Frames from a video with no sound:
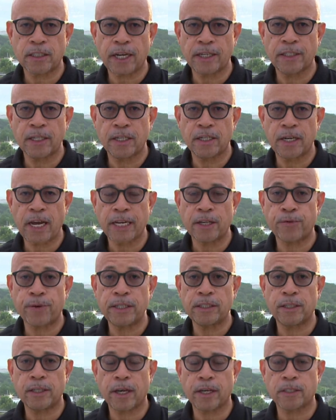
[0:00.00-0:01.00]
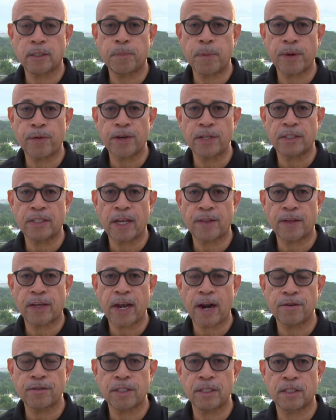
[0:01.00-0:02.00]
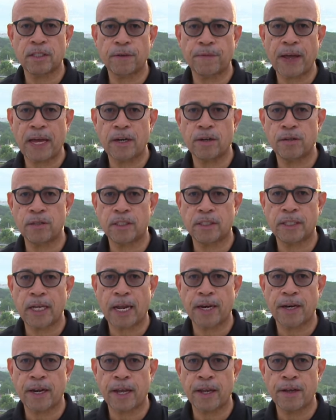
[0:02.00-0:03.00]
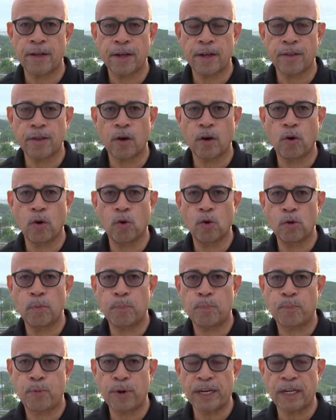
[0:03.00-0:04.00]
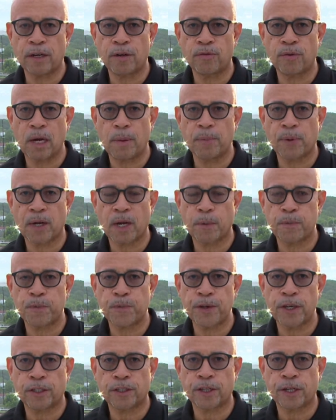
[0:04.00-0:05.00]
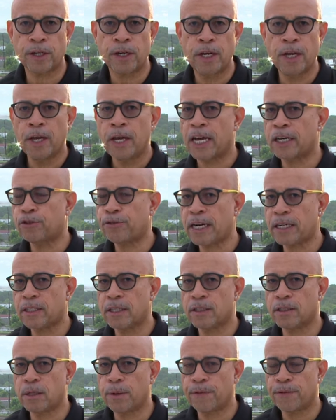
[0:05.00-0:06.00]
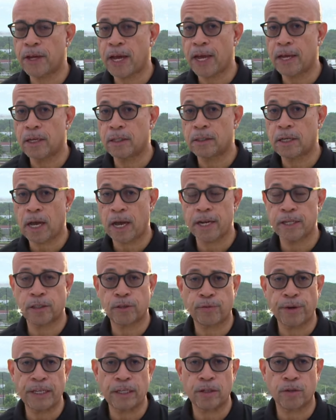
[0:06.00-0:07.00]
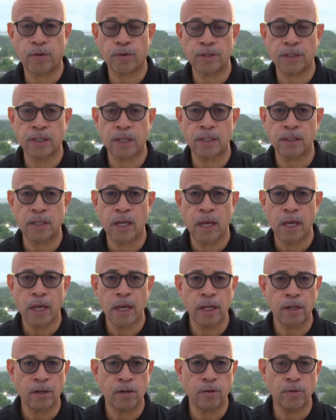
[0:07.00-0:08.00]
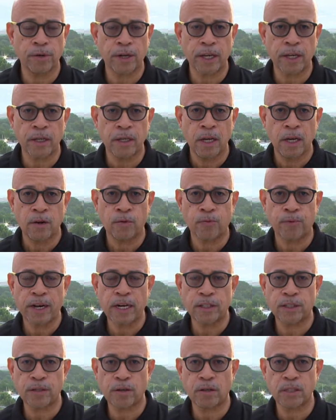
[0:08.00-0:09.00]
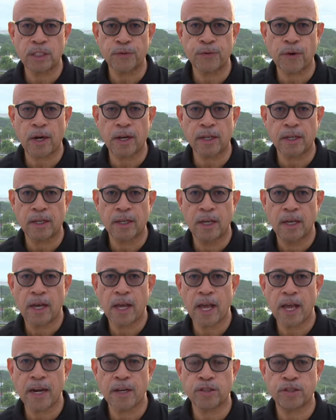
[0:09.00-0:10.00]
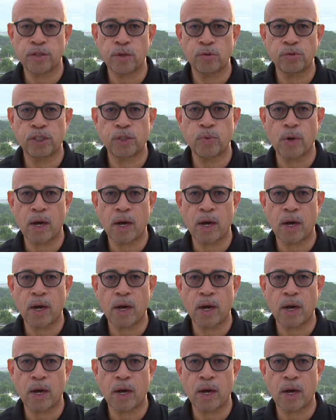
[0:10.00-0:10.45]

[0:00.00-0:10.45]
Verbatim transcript: exciting night racing experience at the Garrison Savannah on Saturday, the Old Brigand Rum Cup feature, attracting some of the island's highest rated horses, including Renaissance Frolic and So